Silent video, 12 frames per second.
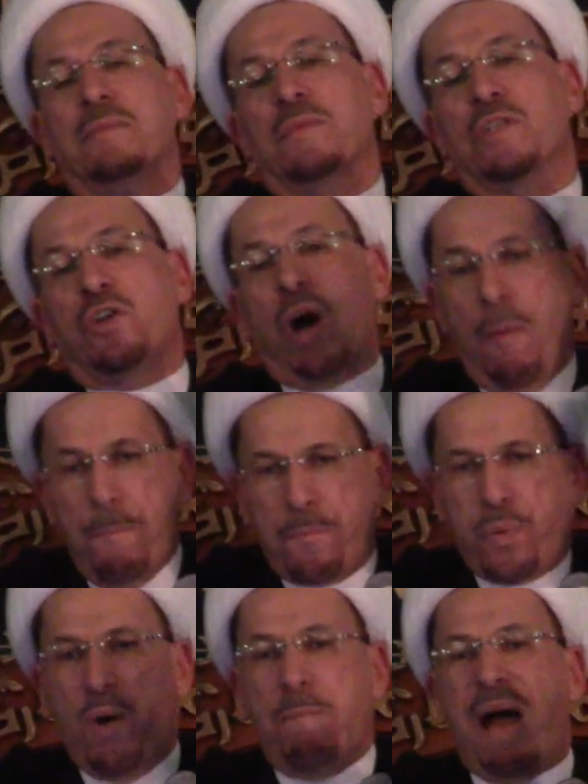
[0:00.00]

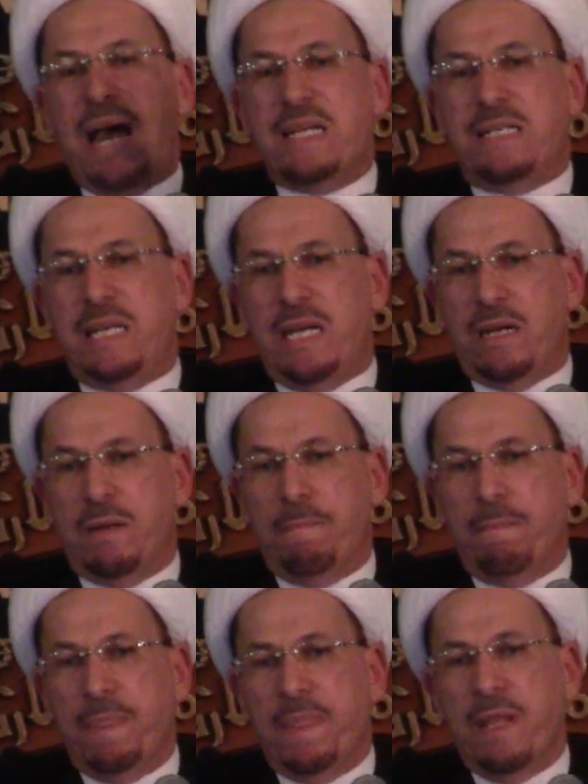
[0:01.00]
uncompromising
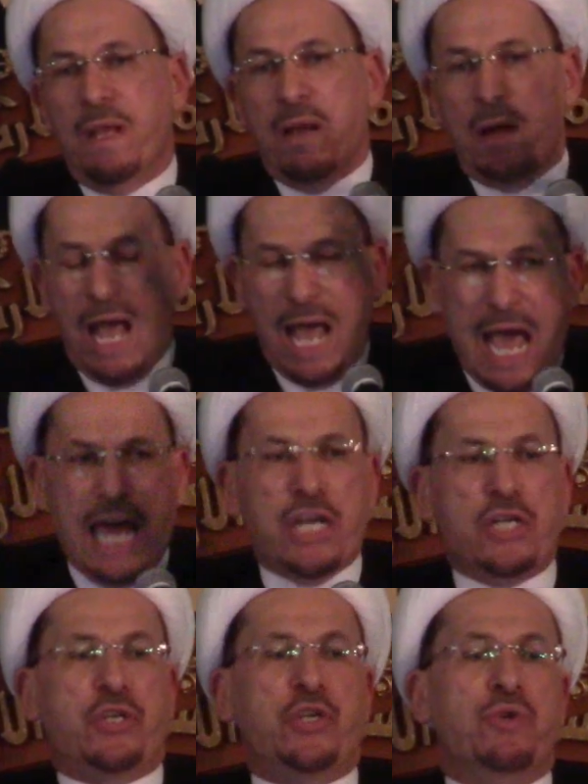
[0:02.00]

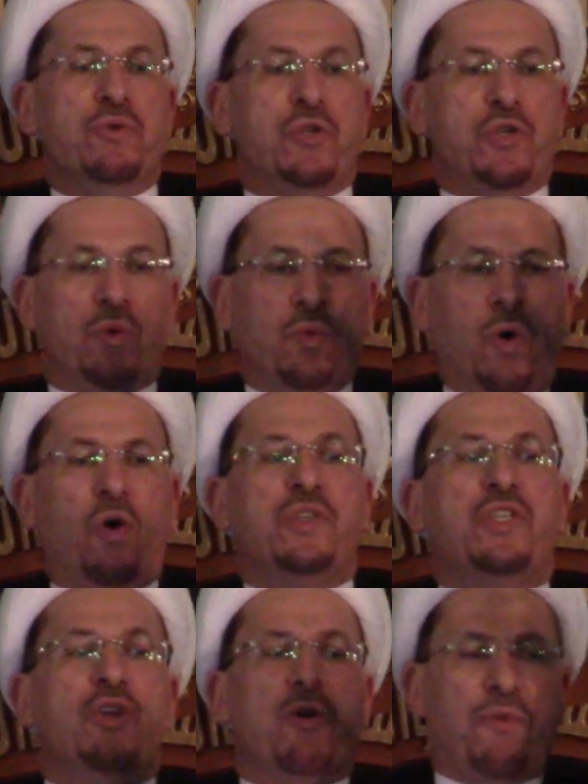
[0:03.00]
attitude towards your